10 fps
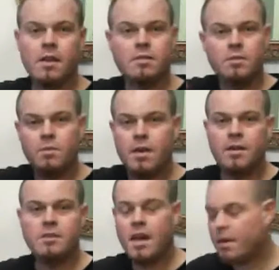it's a way
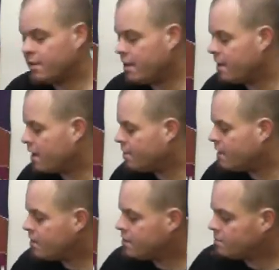to channel that negative
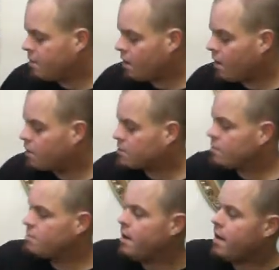energy. But
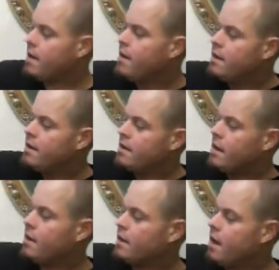also by
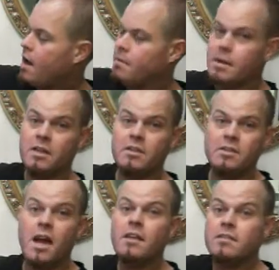
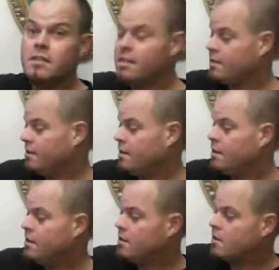ingesting
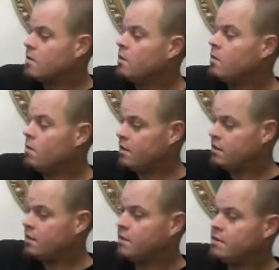the
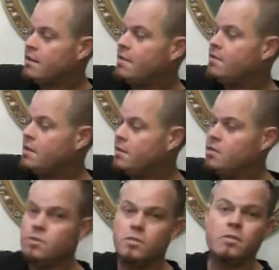colloids of the
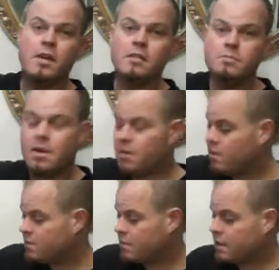72 trace
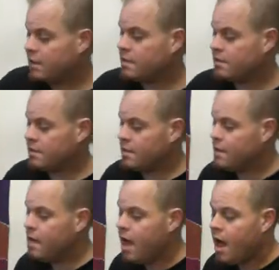minerals in the
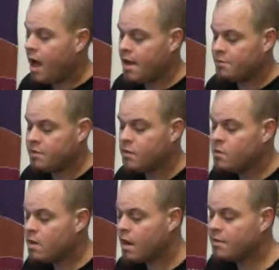sea. I have
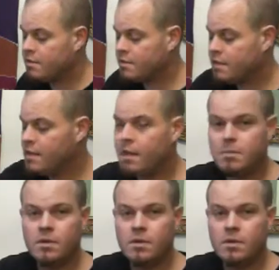two kinds of sea